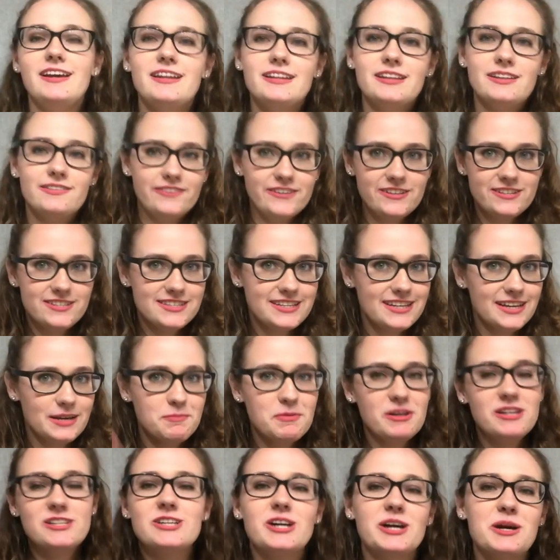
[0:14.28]
The first thing I'm
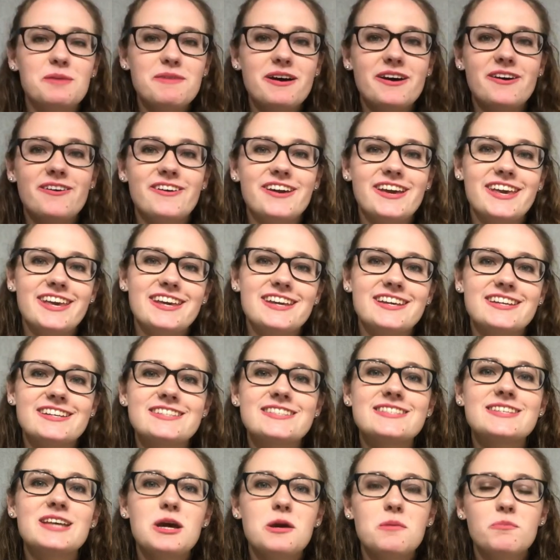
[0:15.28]
going to talk about
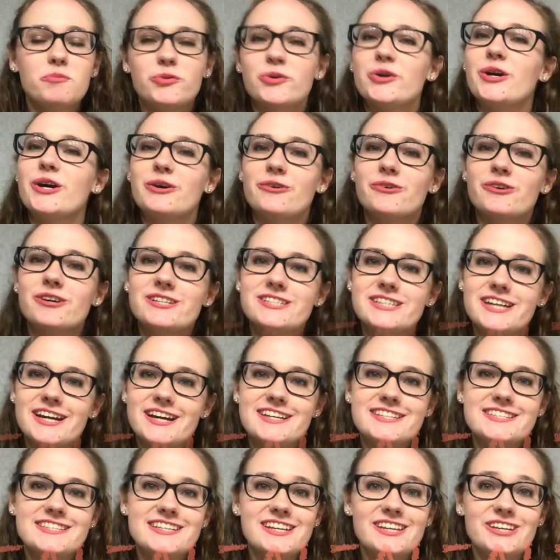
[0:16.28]
is
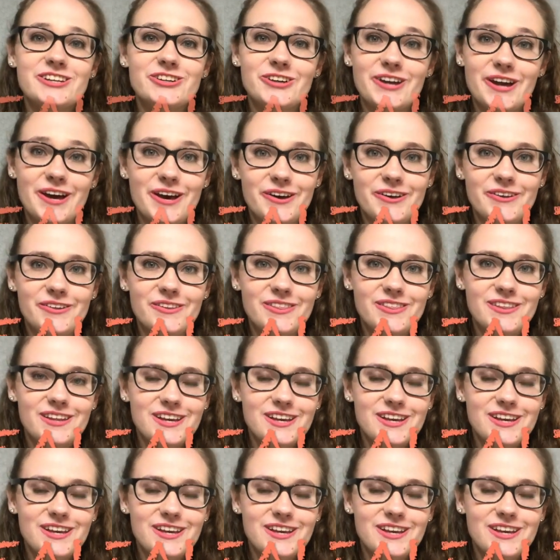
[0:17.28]
prioritizing your health.